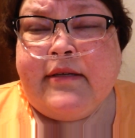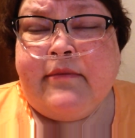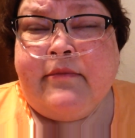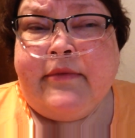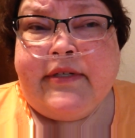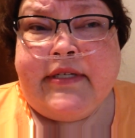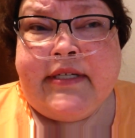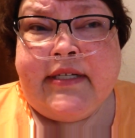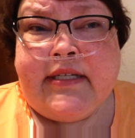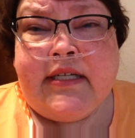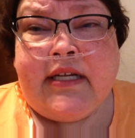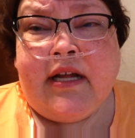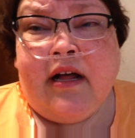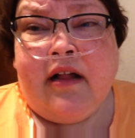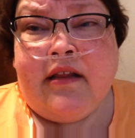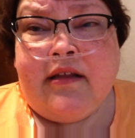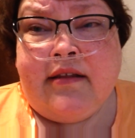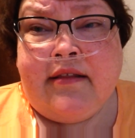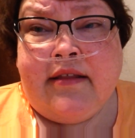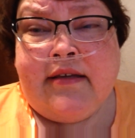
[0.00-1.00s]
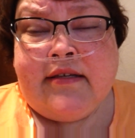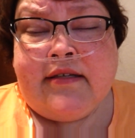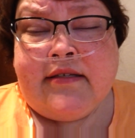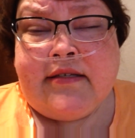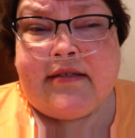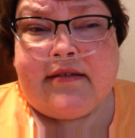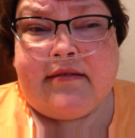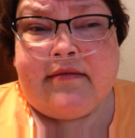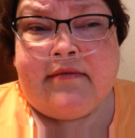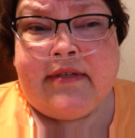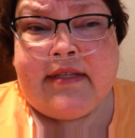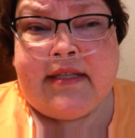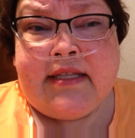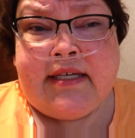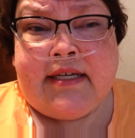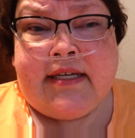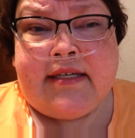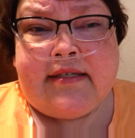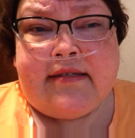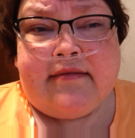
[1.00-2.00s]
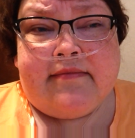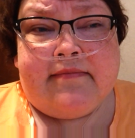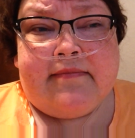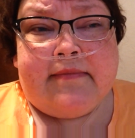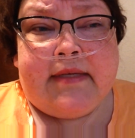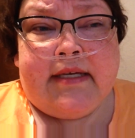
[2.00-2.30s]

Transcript: we're dealing all of this with this,